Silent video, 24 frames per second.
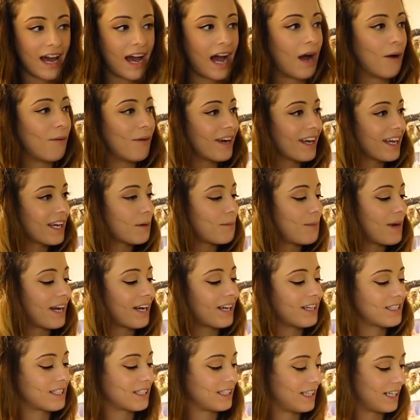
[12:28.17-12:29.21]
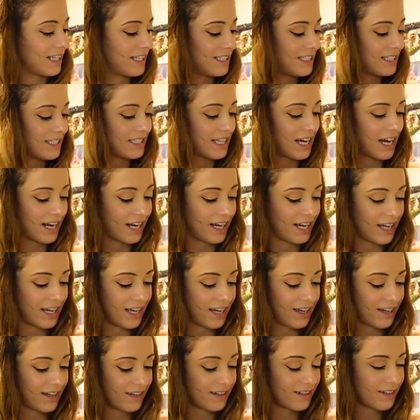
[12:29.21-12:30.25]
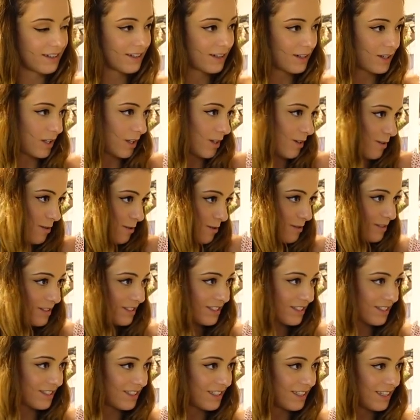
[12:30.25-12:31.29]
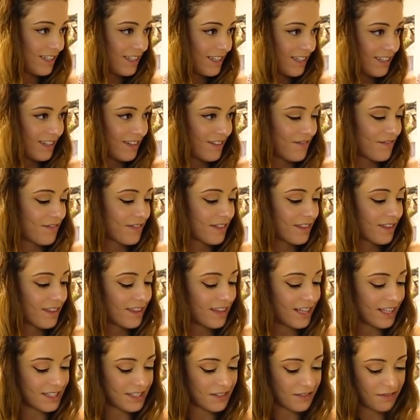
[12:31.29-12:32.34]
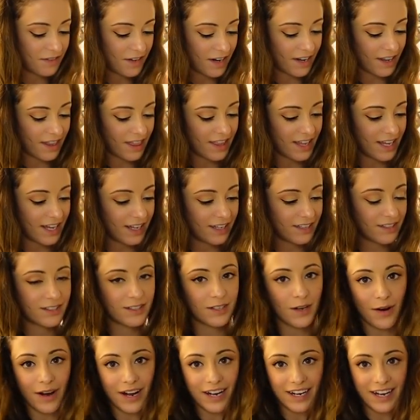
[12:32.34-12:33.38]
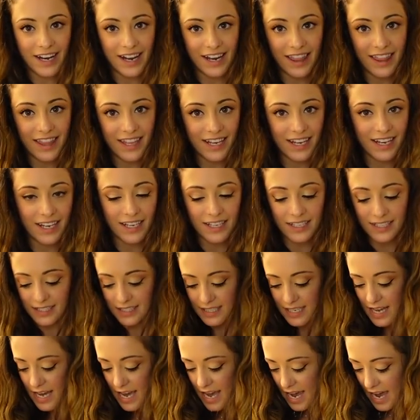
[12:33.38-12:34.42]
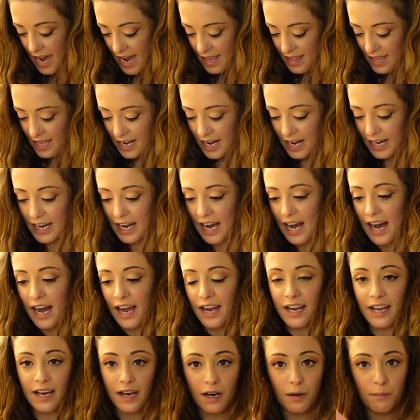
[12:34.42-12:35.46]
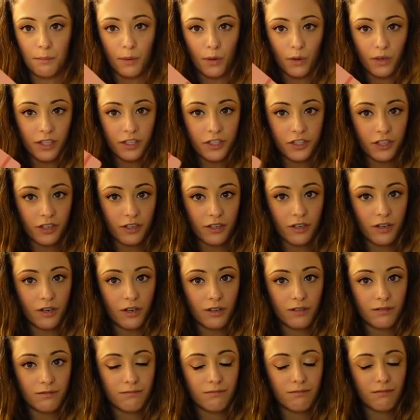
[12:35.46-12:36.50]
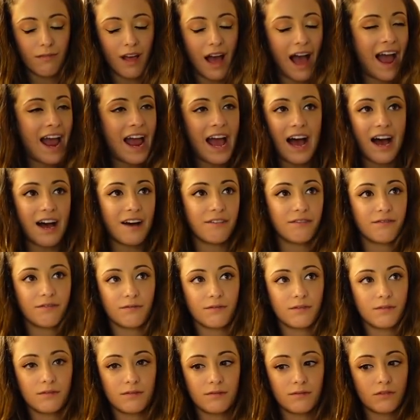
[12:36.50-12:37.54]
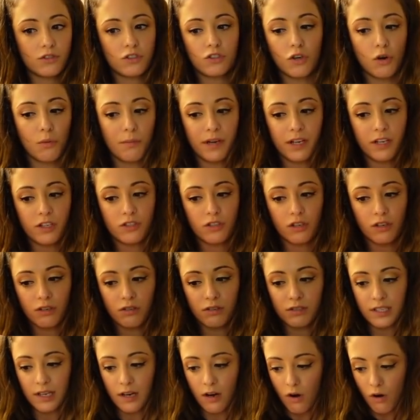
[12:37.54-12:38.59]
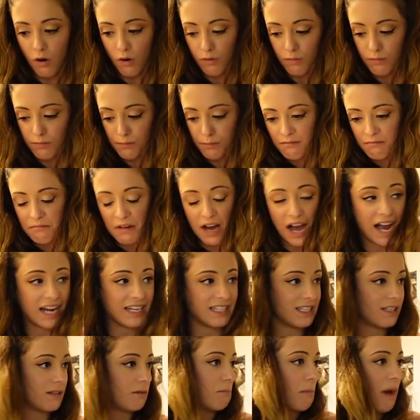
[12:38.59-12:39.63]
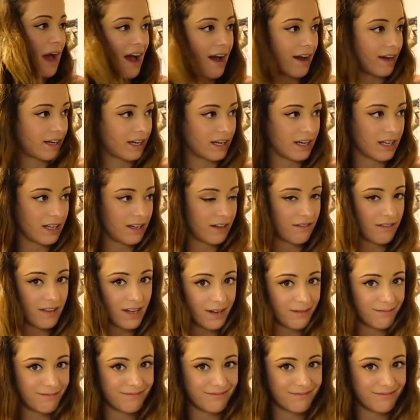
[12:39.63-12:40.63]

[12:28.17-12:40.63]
I want to get back into like designing clothes. Fine. That's a fun thing. So I got this and then I got a bullet journal. I have so many journals at home. I didn't pack any of them.